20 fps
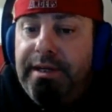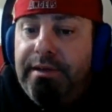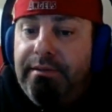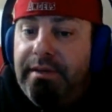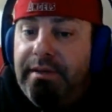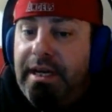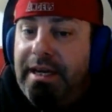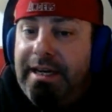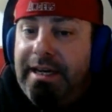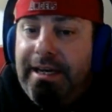
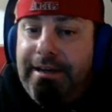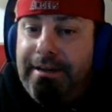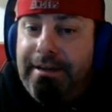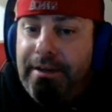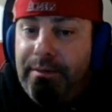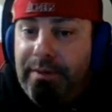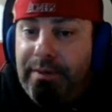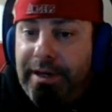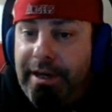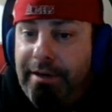We got to get
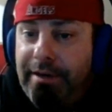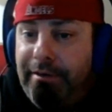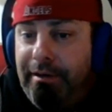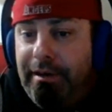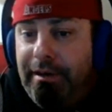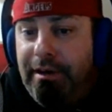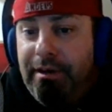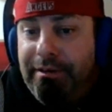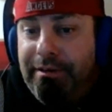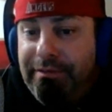another one out
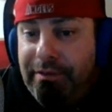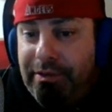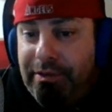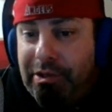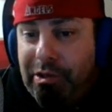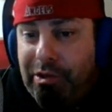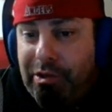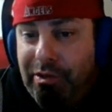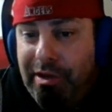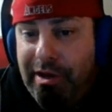for the
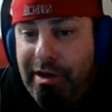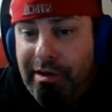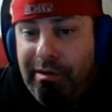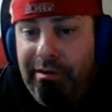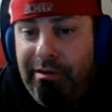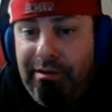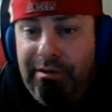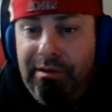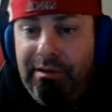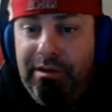new
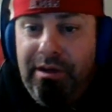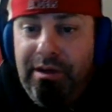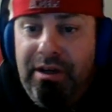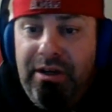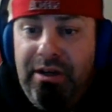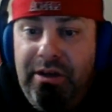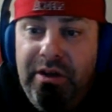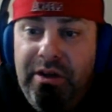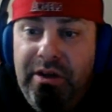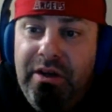year,
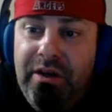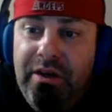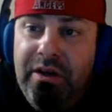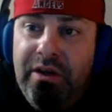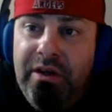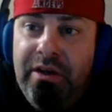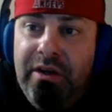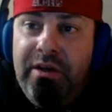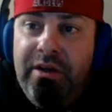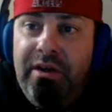
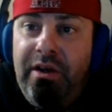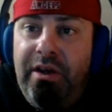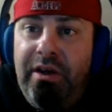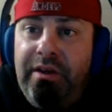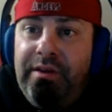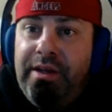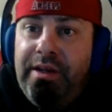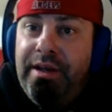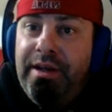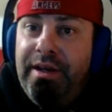
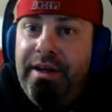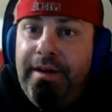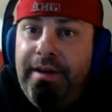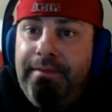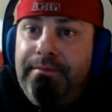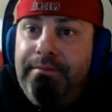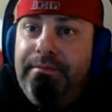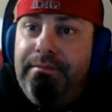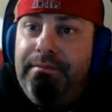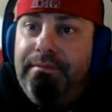and then
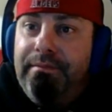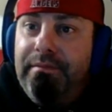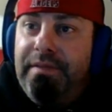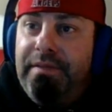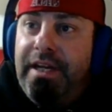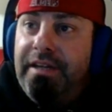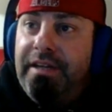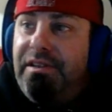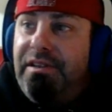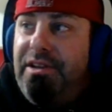
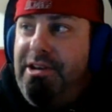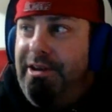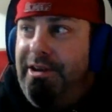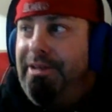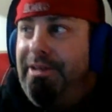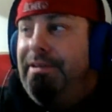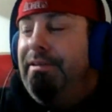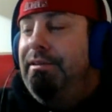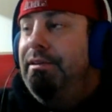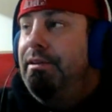next
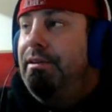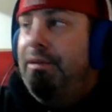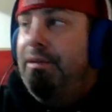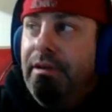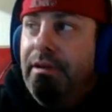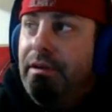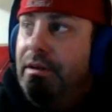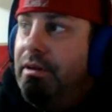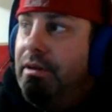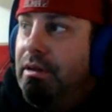year,
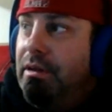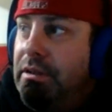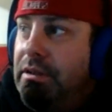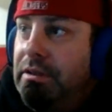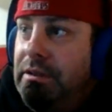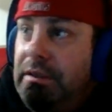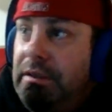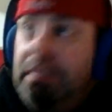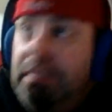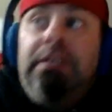
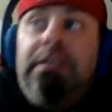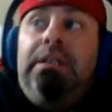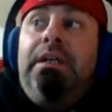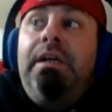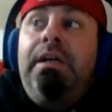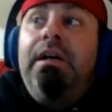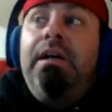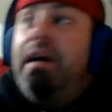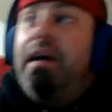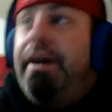
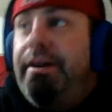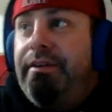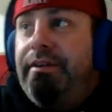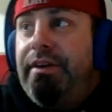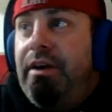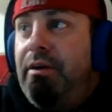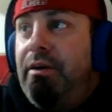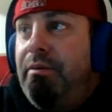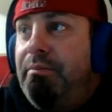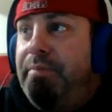I don't
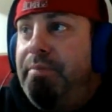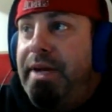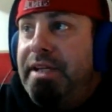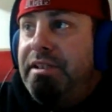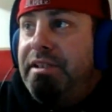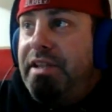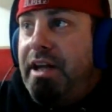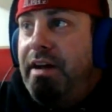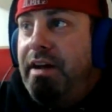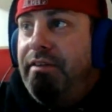know, big
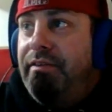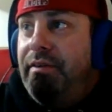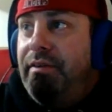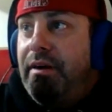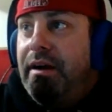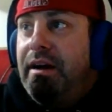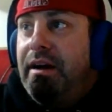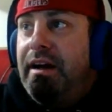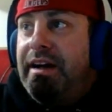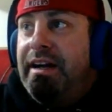stuff.
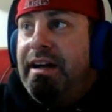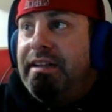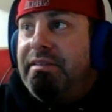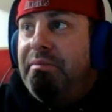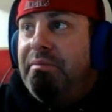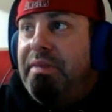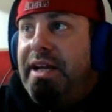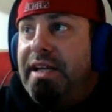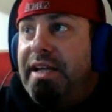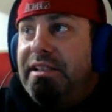I got
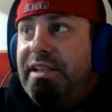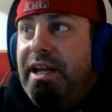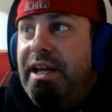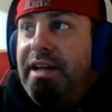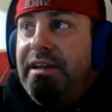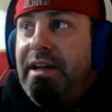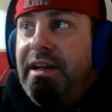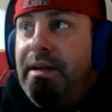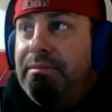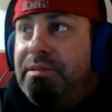some guests
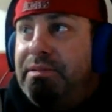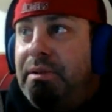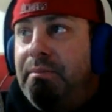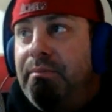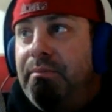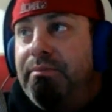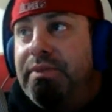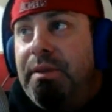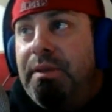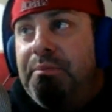lined up, some
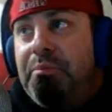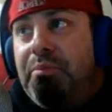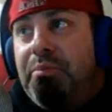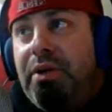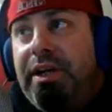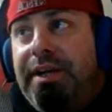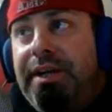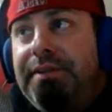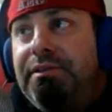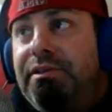
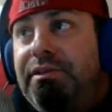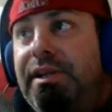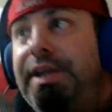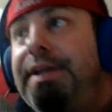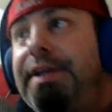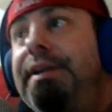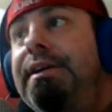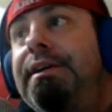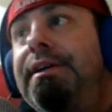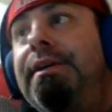pretty interesting.